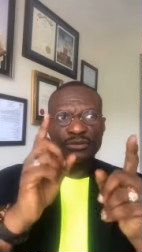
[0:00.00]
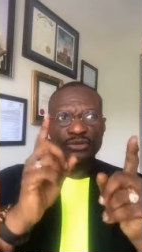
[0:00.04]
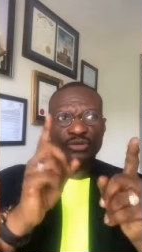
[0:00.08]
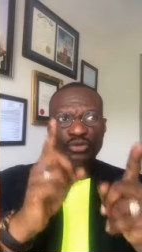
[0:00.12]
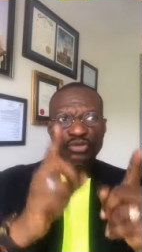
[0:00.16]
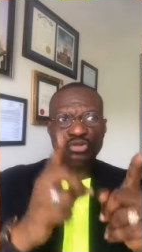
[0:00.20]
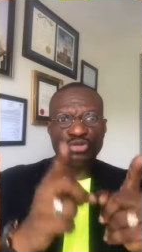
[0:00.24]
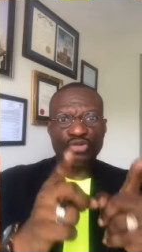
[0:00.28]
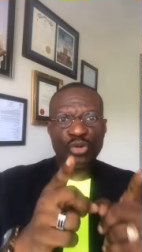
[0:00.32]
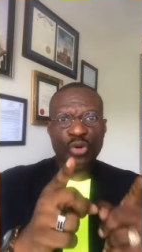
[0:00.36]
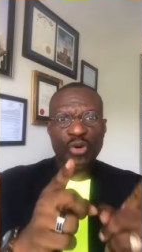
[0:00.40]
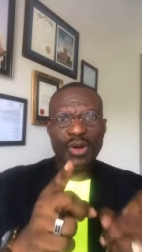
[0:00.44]

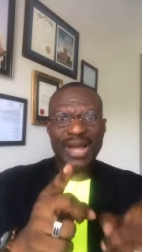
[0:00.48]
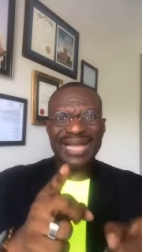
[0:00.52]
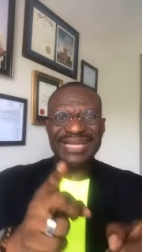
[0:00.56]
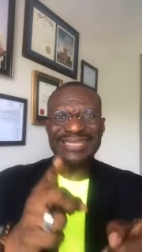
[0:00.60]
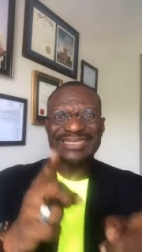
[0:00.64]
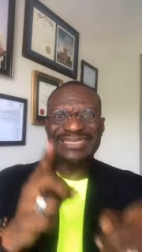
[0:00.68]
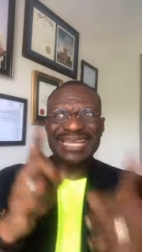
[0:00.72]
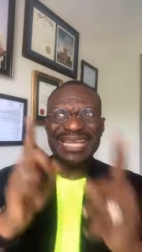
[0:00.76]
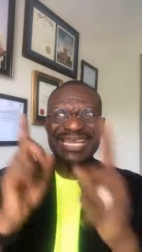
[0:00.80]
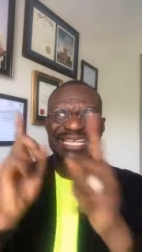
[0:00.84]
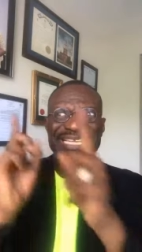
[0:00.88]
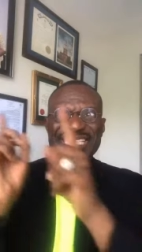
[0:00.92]
To draw
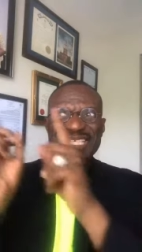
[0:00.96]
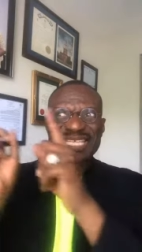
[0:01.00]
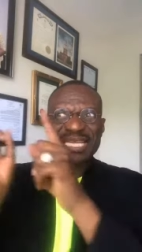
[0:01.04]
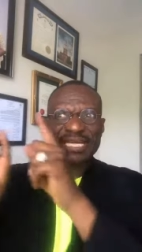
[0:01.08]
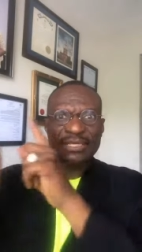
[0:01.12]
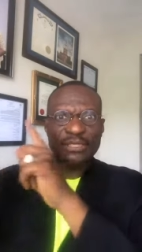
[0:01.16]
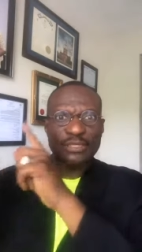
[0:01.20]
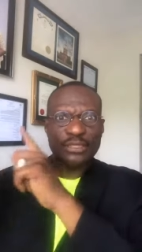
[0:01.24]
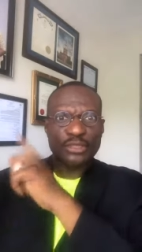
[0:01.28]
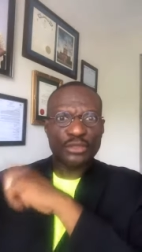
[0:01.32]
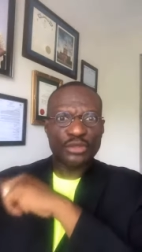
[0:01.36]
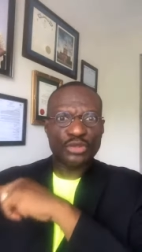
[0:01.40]

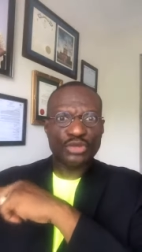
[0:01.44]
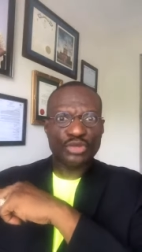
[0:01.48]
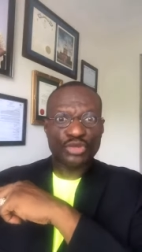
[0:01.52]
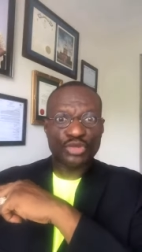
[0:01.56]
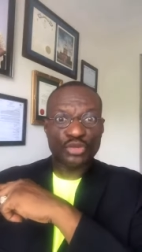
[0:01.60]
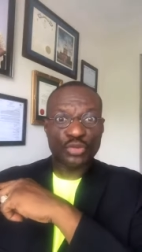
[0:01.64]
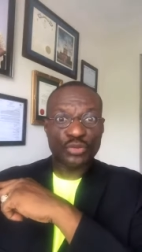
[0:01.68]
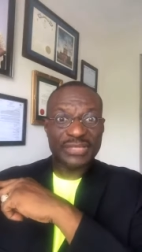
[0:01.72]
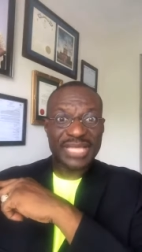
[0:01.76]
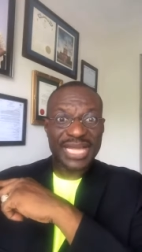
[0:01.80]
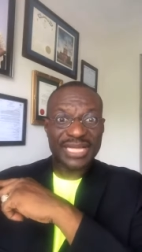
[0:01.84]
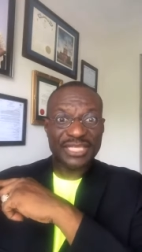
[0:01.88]
attention
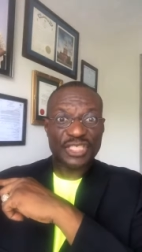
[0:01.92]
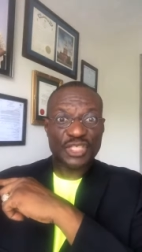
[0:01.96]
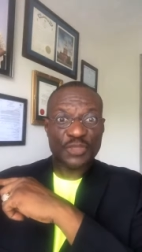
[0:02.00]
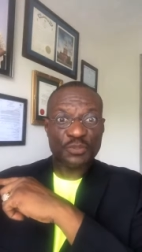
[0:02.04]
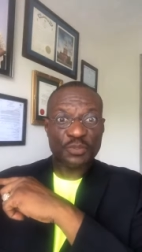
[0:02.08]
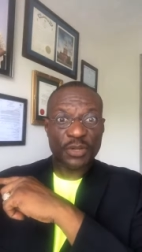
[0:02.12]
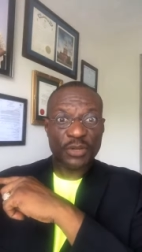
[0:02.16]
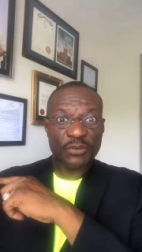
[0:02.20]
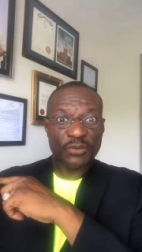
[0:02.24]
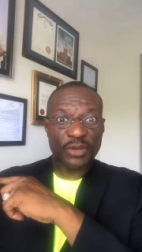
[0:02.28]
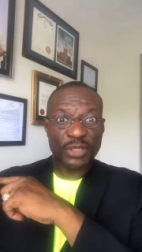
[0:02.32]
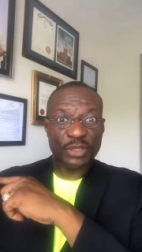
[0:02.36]
to that
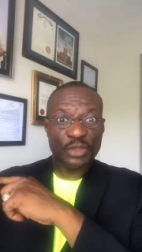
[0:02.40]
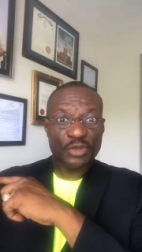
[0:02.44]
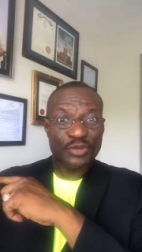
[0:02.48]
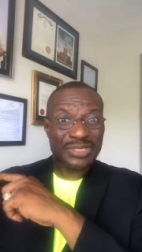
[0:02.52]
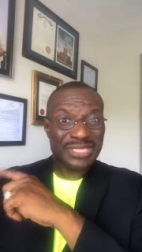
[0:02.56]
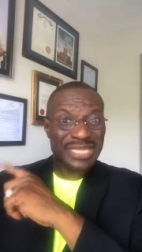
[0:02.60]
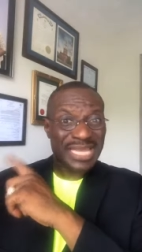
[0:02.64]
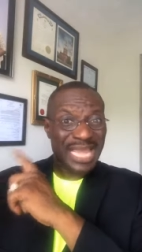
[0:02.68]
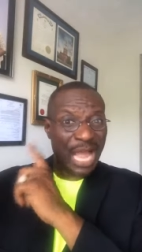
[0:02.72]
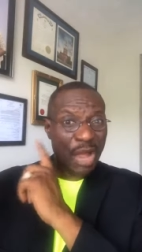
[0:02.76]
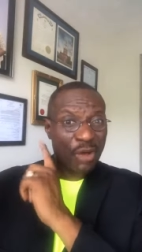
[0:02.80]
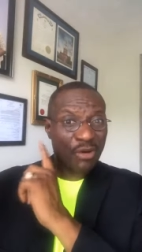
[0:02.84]
spirit, you
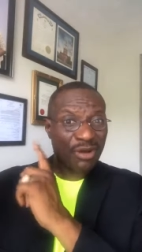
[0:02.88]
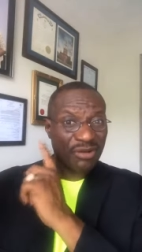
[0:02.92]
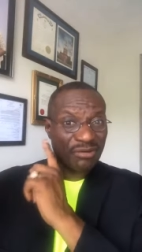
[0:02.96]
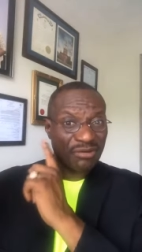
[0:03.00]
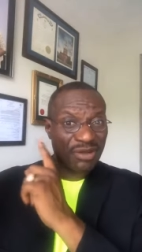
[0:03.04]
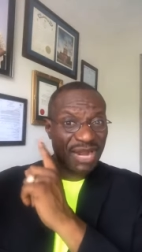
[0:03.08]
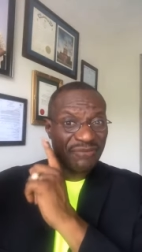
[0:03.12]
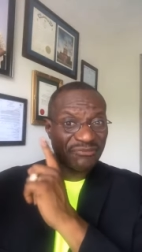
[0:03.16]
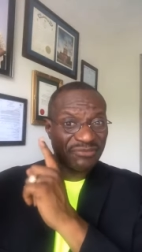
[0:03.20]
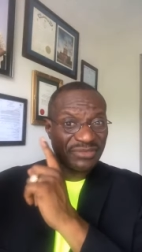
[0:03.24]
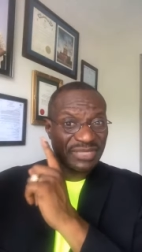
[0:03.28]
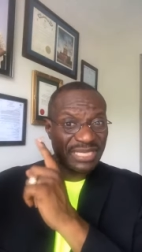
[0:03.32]
see how
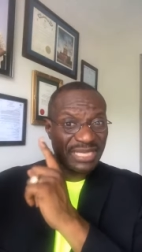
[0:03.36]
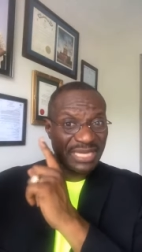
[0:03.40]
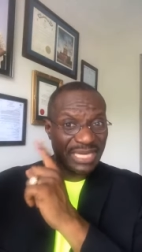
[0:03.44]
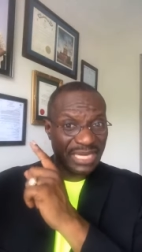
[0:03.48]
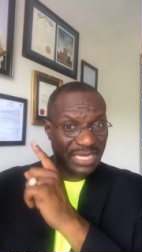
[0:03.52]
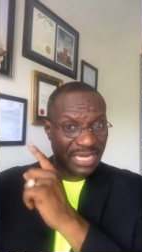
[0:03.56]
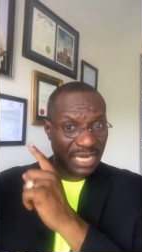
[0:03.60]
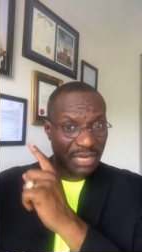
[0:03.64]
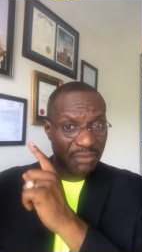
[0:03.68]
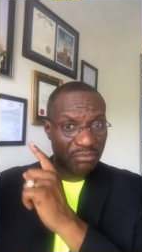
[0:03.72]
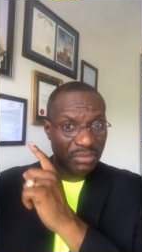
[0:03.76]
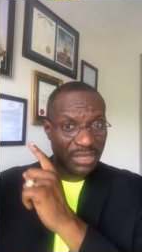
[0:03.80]
crafty
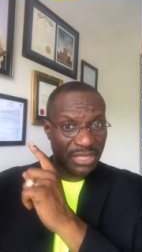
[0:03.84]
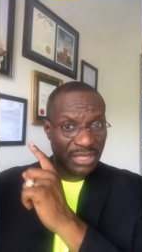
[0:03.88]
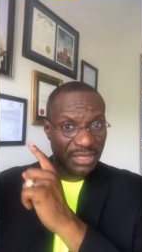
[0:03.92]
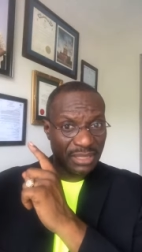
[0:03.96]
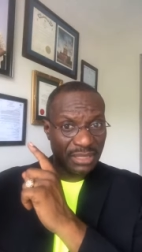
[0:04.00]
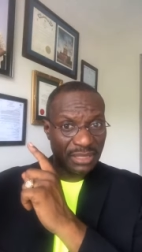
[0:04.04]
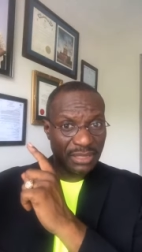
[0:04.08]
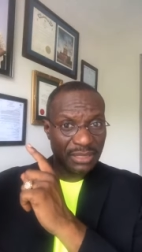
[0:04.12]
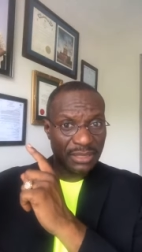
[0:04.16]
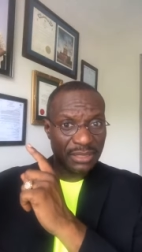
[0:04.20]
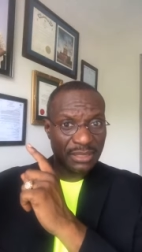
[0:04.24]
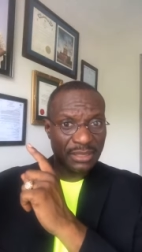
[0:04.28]
it can
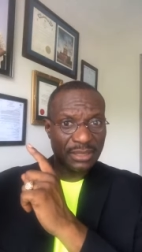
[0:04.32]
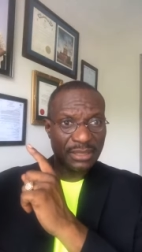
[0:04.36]
be.